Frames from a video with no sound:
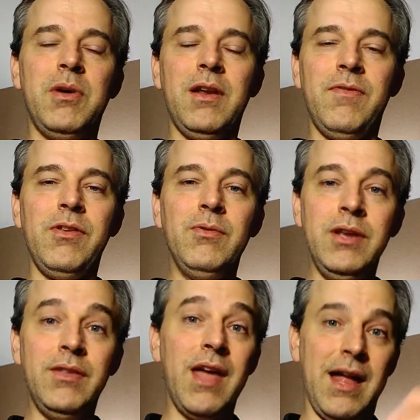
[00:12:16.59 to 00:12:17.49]
But if you
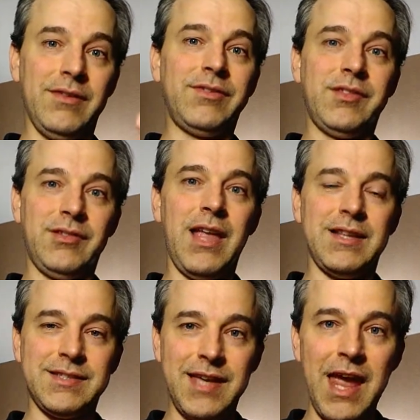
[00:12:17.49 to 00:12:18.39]
need
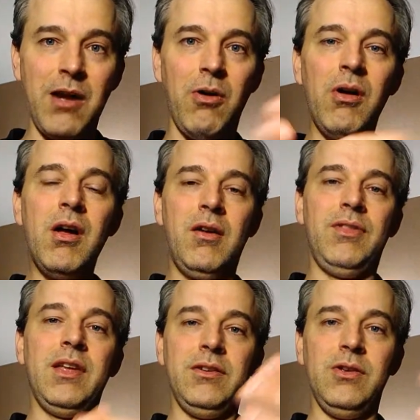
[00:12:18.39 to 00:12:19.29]
that scale,
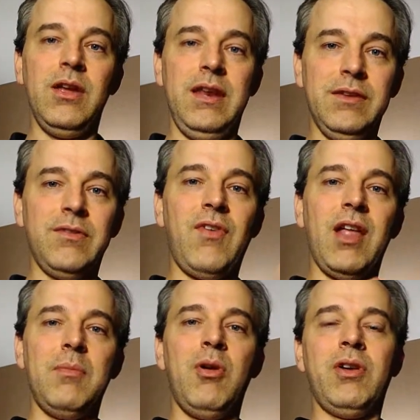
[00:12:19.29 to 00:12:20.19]
then it is
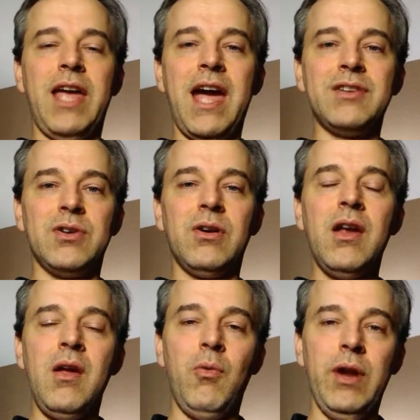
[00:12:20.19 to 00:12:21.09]
available on Azure
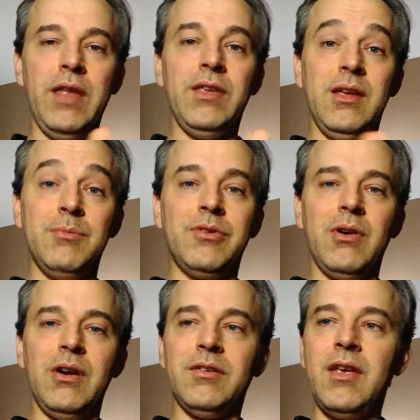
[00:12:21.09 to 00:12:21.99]
in the M
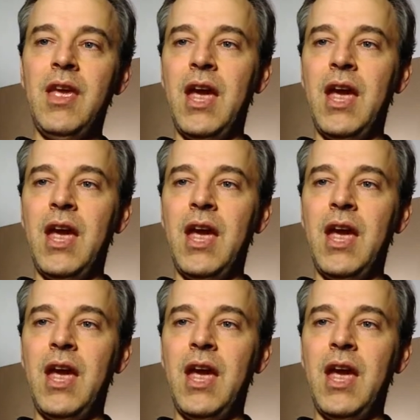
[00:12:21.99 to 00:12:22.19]
series.